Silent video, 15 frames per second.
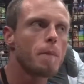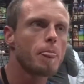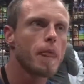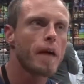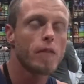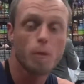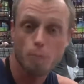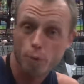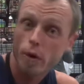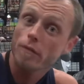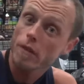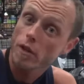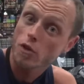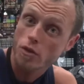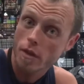and the
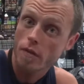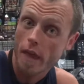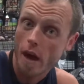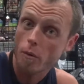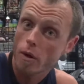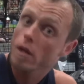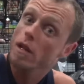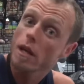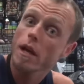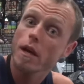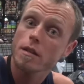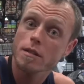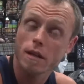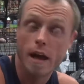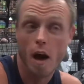privilege that really
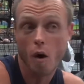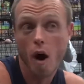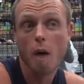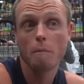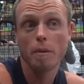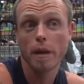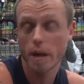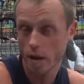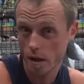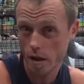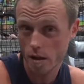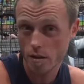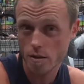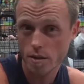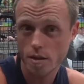is, and how humbling it
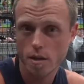is.